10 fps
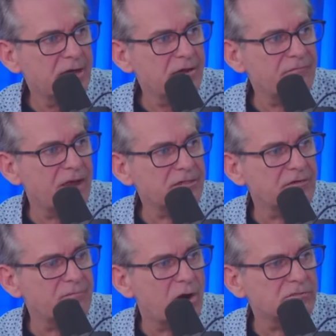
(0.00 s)

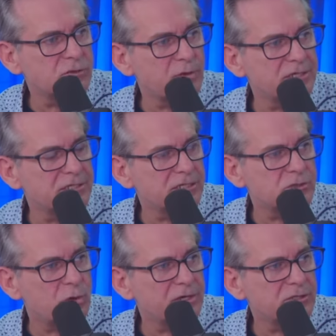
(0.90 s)
Effective March 26,
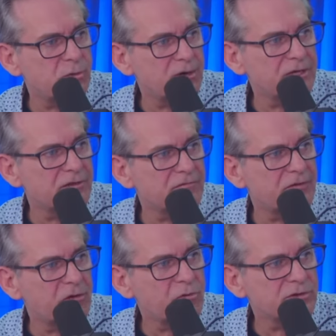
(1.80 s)
2020, the
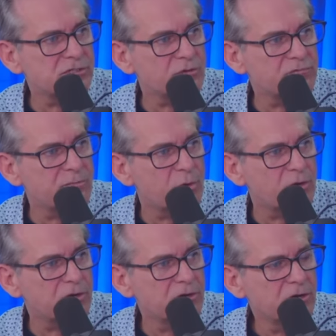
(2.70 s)
Federal Reserve
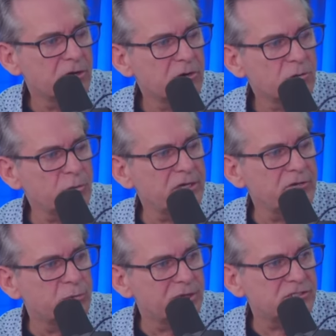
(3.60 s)
Board
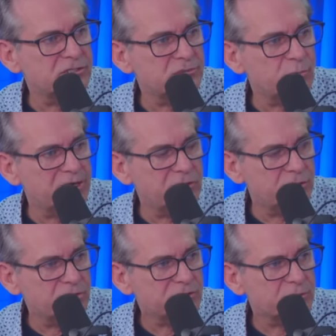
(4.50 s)

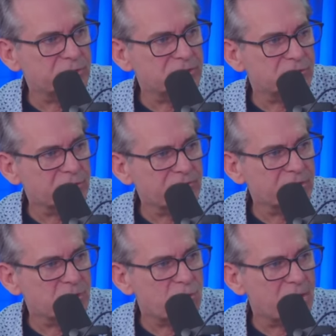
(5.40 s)
reduced reserve
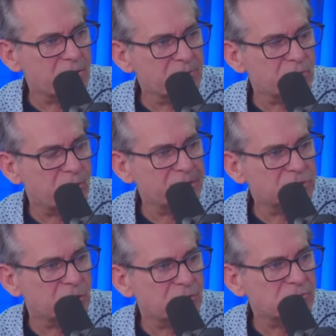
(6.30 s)
requirement
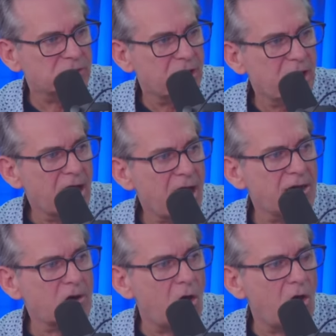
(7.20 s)
ratios
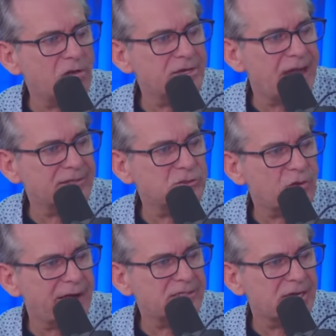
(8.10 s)
on all net
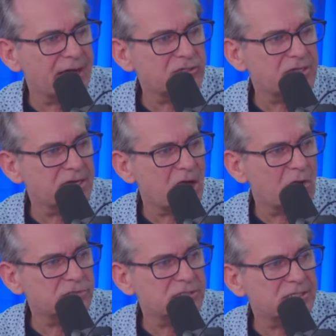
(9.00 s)
transaction
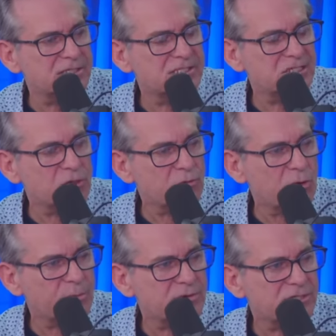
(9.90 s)
accounts to
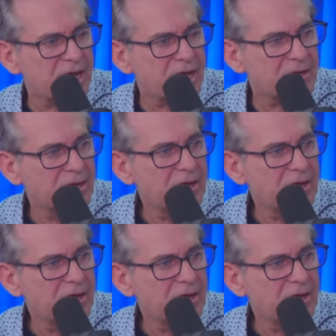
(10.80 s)
0%,